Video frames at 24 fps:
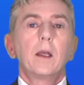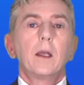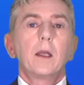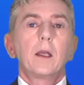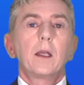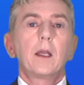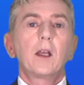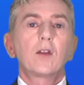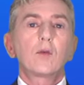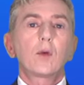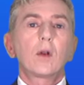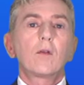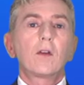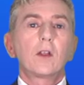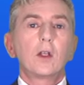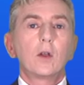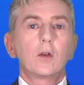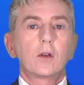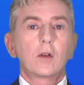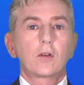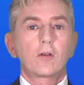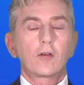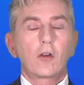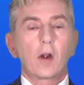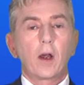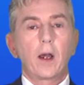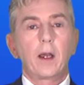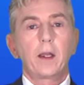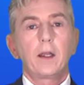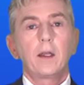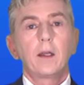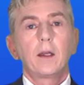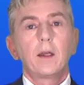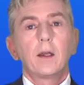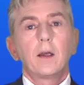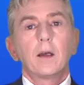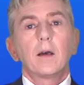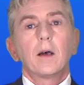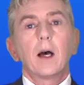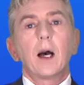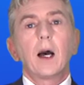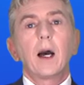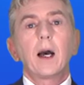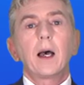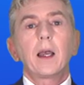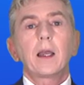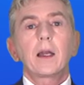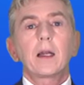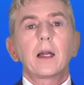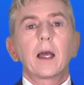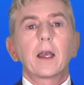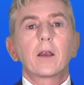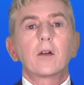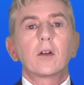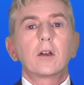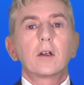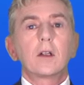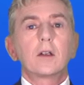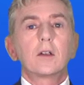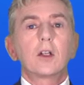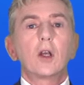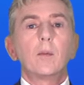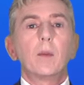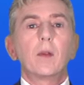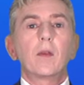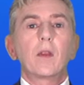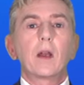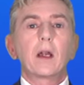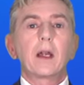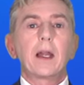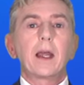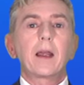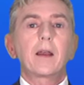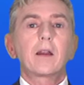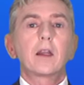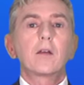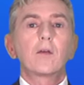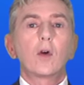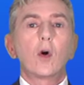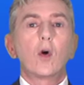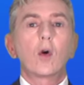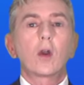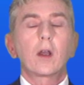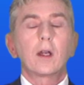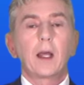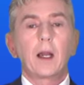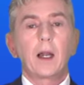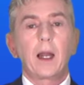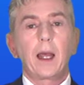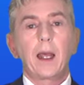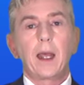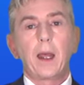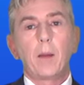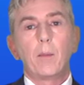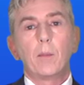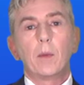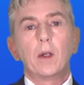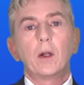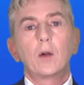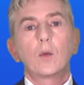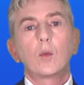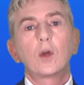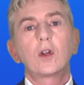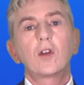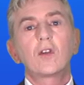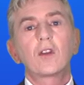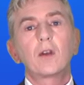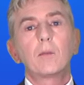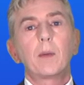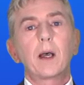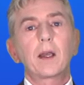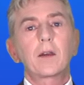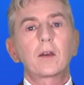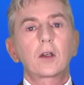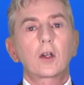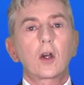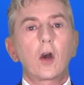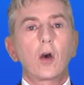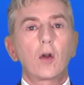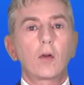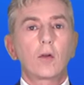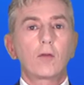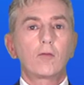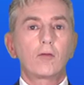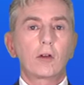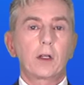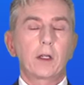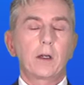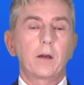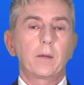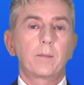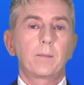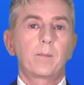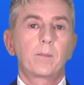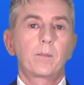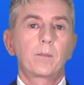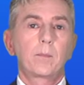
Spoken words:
Here's one for you to try. I'd like you to determine the length of organelle M, which is a mitochondrion.